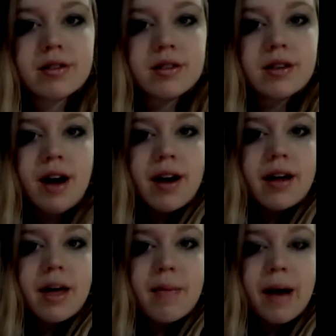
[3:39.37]
not
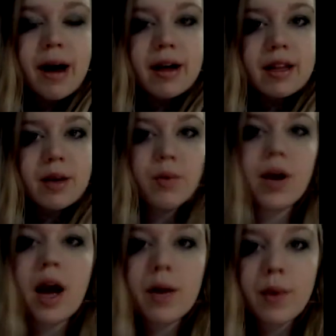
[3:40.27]
get back like what
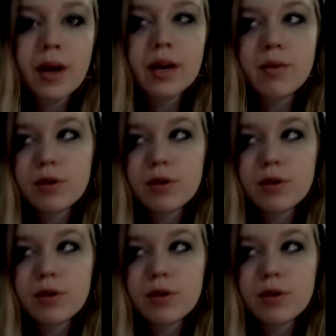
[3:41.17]
I wanted,